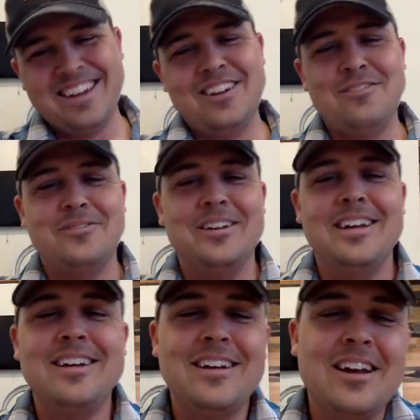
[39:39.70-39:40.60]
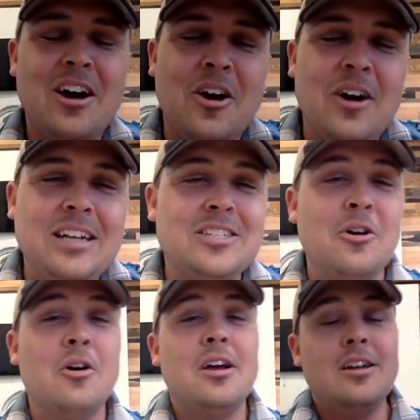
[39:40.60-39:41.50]
You're funny. All right,
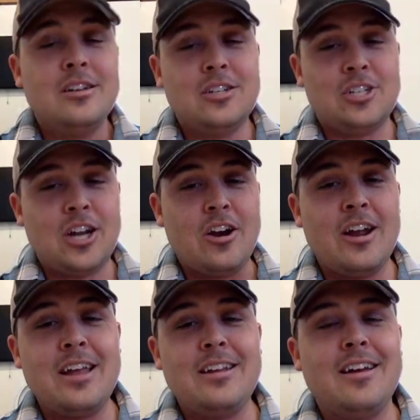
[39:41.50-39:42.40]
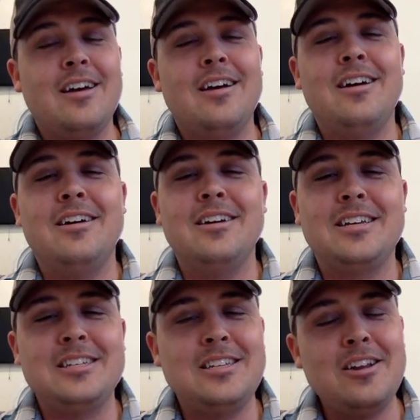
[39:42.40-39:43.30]
so share it. Uh,
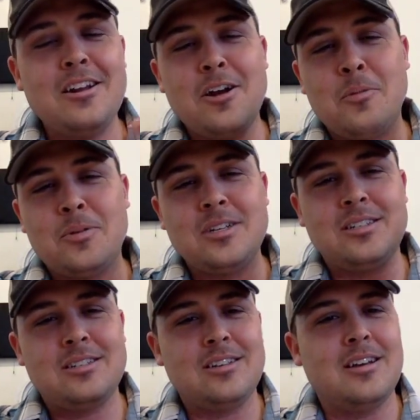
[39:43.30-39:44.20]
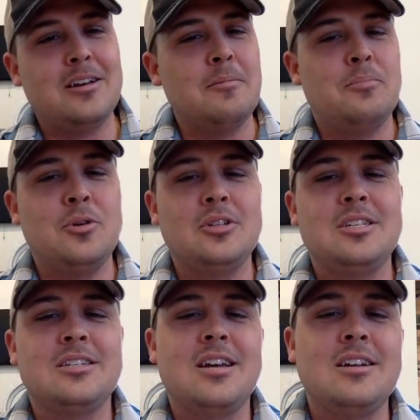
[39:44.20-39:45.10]
continue to help us uh, push
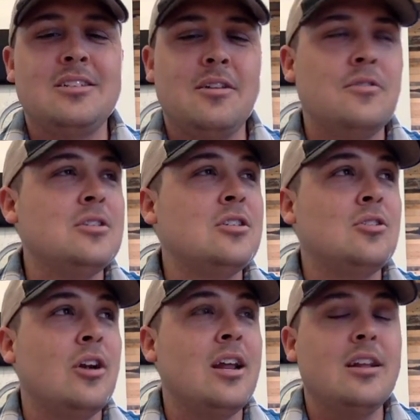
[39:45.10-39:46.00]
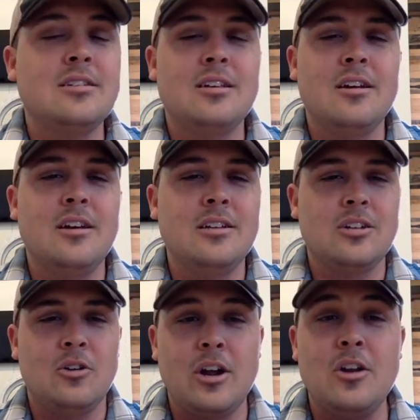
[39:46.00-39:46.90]
this kind of stuff. This is great. It's a it's
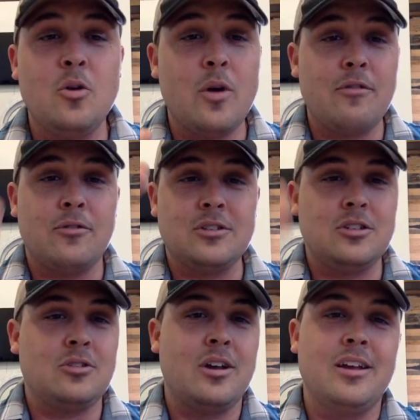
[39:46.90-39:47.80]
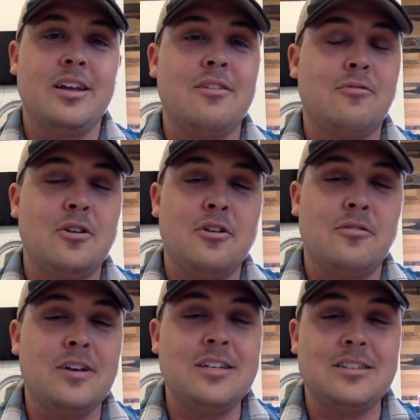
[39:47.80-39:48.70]
a great new way for us to try to get in front of your
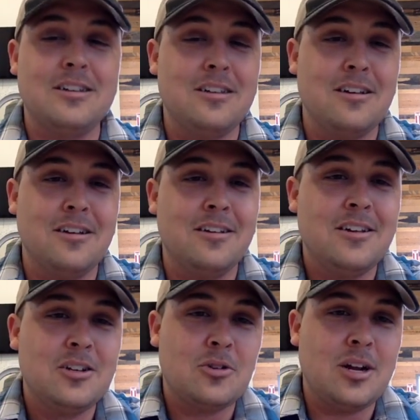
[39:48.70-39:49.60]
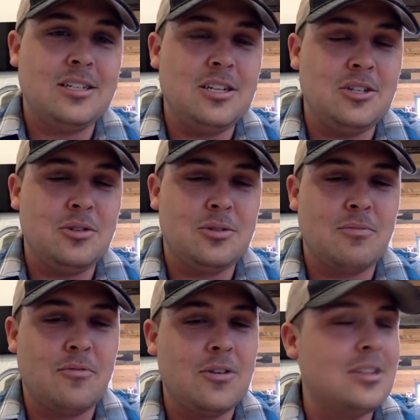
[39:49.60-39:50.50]
face and uh, try to teach you
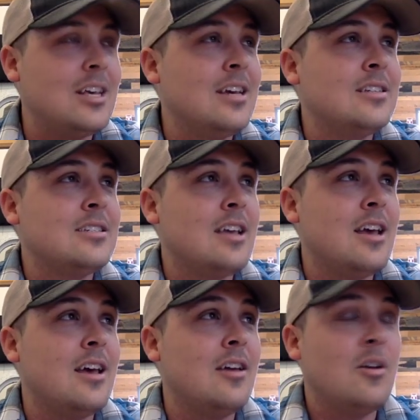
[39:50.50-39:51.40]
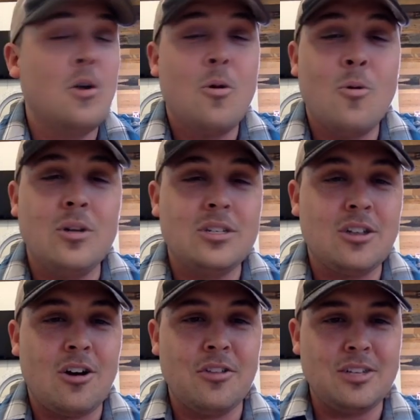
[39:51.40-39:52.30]
some fun things. And once
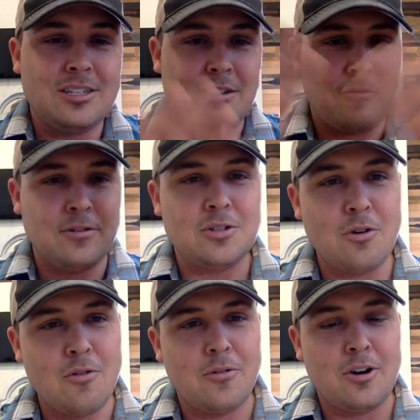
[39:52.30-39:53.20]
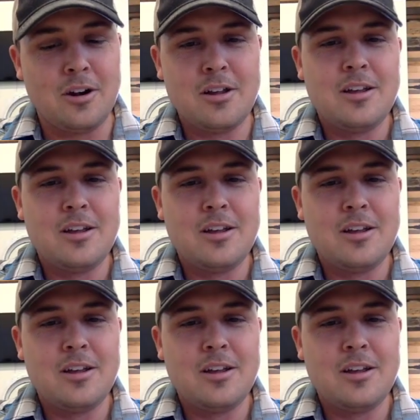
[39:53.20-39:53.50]
all this stuff is over,